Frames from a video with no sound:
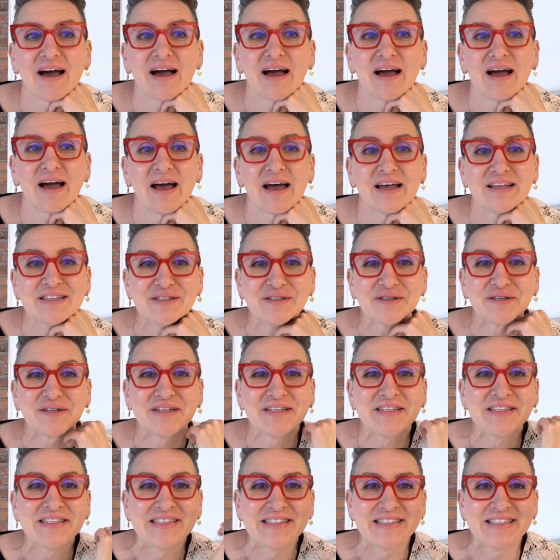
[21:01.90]
As you
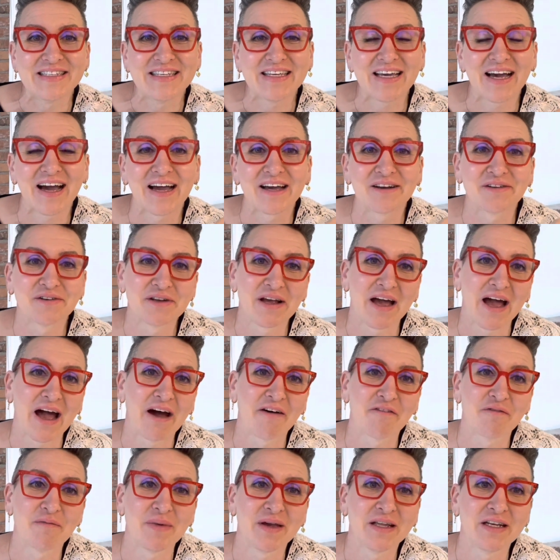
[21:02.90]
can see, I don't
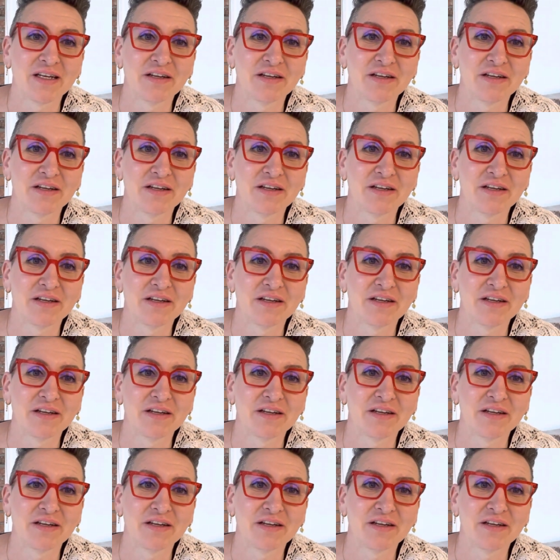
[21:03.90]
have many